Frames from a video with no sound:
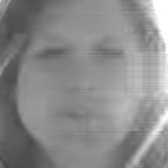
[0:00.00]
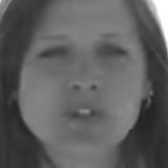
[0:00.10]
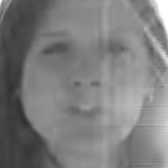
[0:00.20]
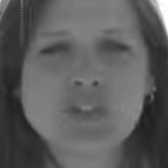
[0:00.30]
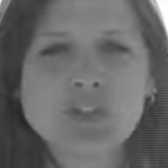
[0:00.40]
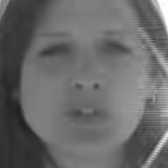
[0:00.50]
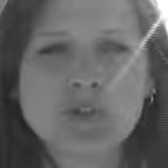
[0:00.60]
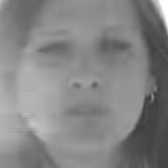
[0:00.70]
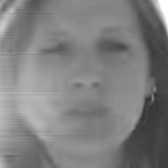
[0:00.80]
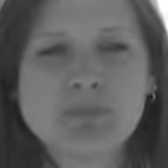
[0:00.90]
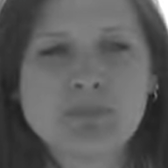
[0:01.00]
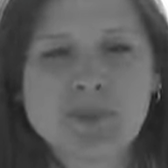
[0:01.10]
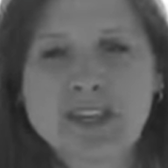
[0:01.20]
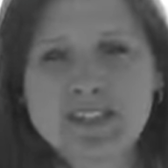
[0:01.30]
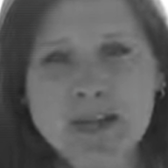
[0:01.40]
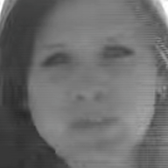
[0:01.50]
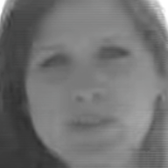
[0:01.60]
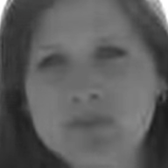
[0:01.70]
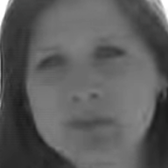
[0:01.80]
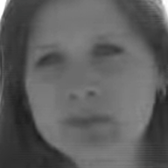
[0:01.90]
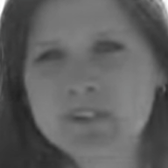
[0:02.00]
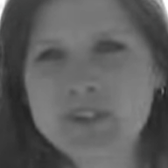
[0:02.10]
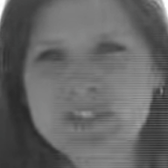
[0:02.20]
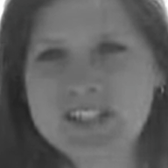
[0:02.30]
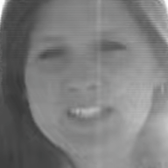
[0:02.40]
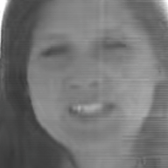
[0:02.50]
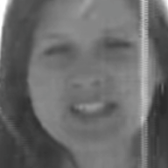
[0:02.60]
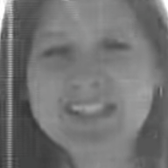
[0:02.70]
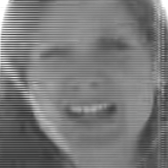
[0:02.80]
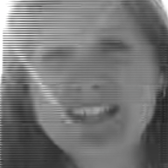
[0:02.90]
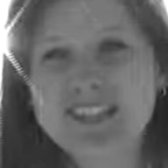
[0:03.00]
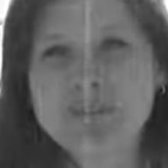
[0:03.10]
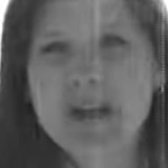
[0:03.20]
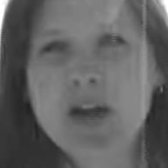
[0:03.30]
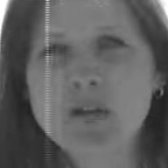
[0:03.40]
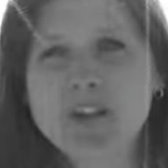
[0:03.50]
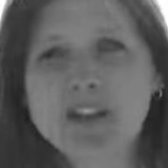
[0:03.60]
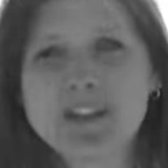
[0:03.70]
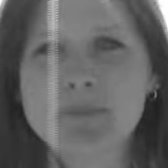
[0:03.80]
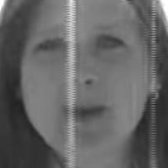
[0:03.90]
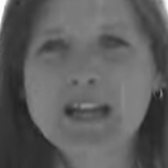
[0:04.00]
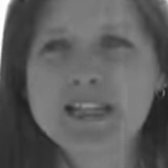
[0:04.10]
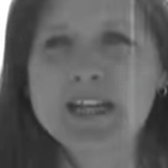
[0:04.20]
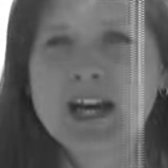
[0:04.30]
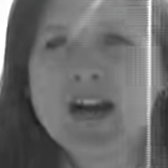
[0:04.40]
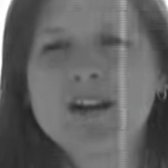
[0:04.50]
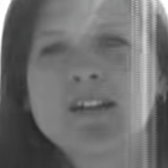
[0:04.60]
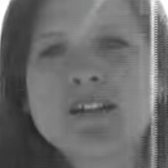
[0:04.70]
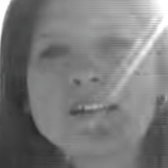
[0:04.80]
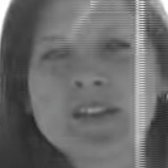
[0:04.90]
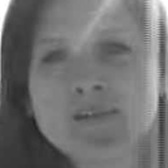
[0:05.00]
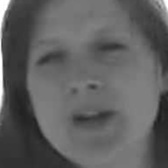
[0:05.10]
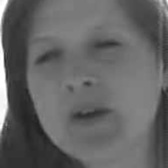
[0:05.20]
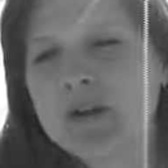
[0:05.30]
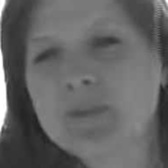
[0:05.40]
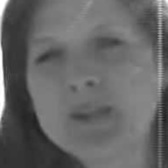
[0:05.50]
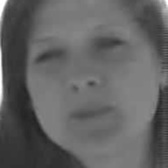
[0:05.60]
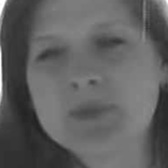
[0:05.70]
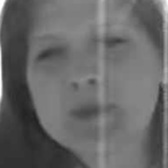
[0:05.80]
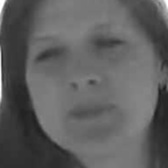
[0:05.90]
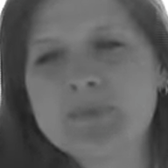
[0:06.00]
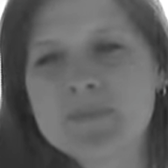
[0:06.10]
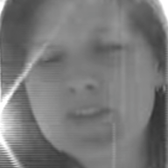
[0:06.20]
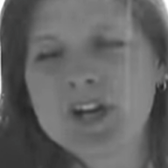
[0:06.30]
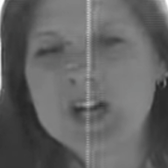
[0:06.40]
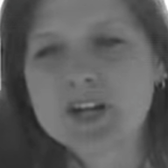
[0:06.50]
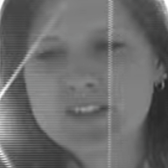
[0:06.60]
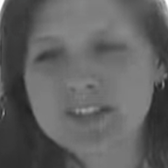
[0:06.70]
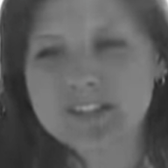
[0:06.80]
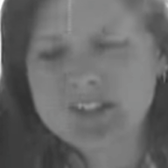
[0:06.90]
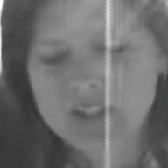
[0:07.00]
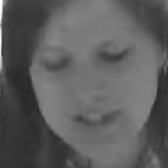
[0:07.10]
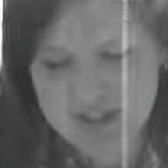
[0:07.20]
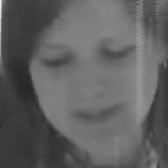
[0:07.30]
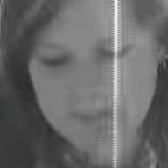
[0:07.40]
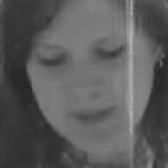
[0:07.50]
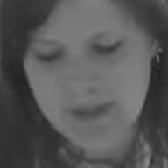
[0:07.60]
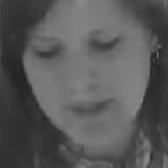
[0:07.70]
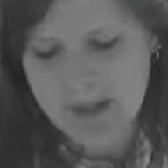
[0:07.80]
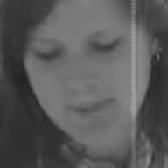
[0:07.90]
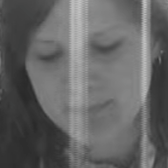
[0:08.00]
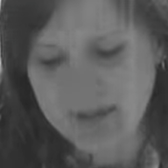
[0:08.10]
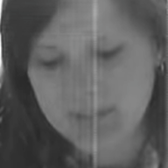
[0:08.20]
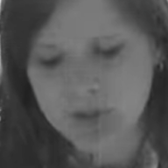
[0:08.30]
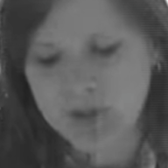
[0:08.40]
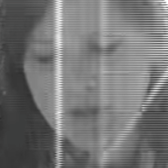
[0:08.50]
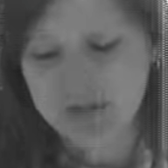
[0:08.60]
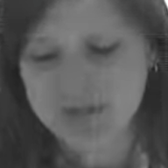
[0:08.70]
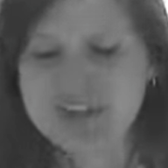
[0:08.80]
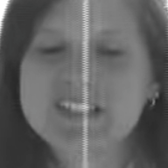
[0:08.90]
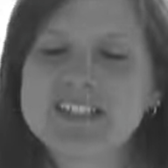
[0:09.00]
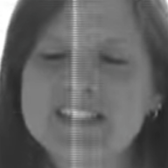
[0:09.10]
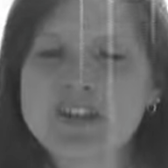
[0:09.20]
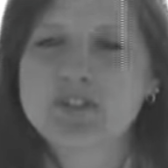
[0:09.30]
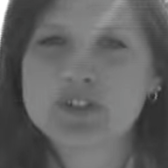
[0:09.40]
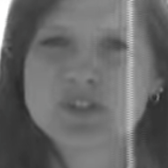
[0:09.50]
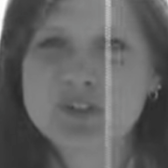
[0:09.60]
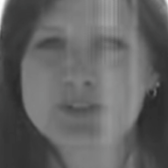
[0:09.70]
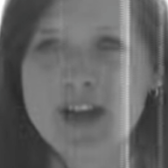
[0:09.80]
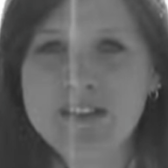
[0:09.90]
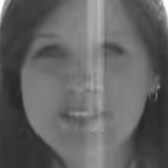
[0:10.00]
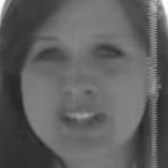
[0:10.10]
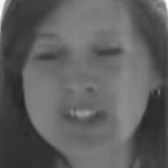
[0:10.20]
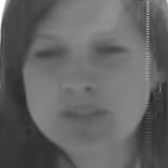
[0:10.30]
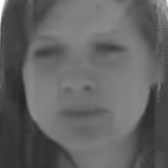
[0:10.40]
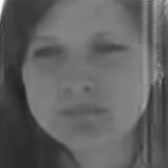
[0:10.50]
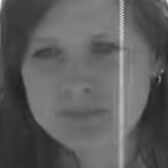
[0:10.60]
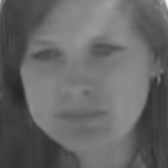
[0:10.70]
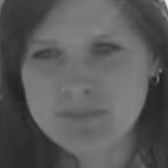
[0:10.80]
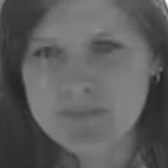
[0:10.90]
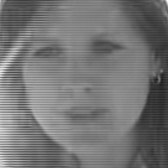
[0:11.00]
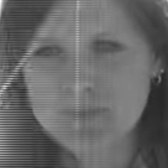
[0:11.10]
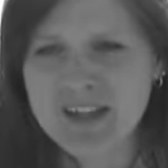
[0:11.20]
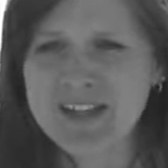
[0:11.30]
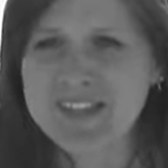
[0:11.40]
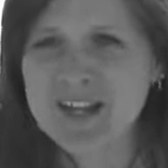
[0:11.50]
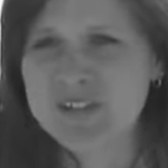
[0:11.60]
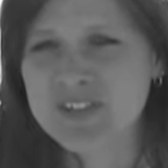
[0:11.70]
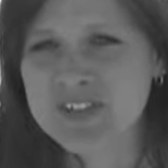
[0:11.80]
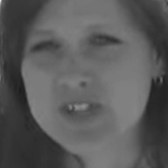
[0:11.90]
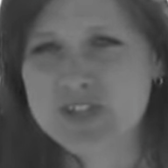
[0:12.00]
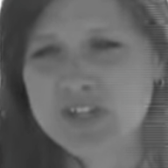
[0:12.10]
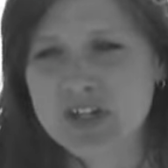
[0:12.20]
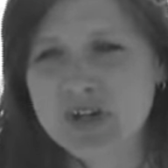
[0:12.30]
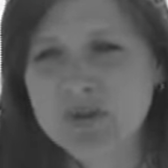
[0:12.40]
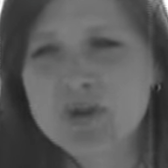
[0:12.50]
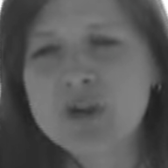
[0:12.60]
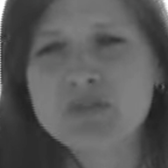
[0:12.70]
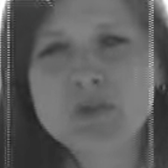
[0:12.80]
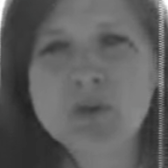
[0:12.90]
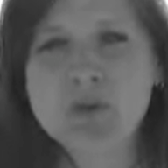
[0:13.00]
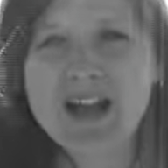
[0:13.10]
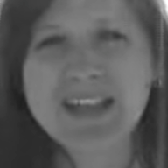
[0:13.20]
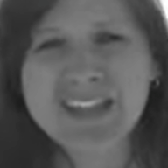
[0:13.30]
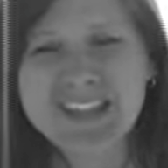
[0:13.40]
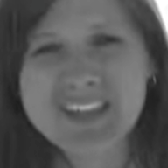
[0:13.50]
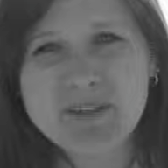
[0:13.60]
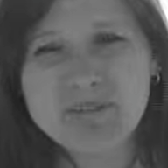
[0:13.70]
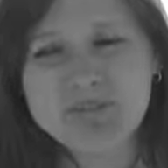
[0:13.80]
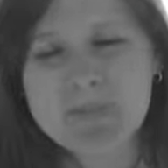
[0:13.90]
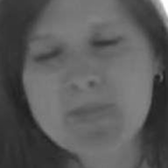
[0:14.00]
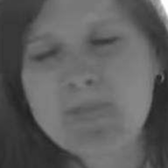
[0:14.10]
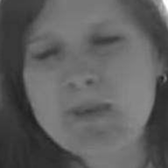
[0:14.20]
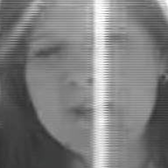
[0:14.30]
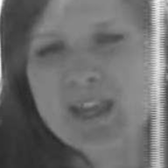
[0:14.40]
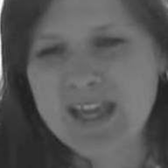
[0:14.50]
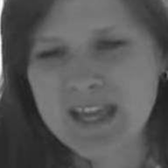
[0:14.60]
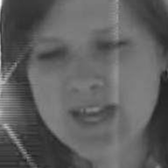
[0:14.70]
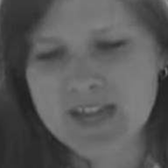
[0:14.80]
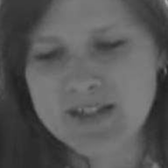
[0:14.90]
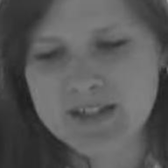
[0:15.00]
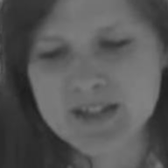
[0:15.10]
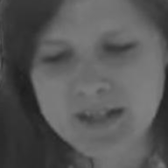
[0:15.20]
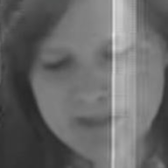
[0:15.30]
There are 2 main types of people in New Zealand, and that is the Maori and the Pakeha. The Maori people are the indigenous people of New Zealand that first arrived here about 1,000 years ago from Waiheke, and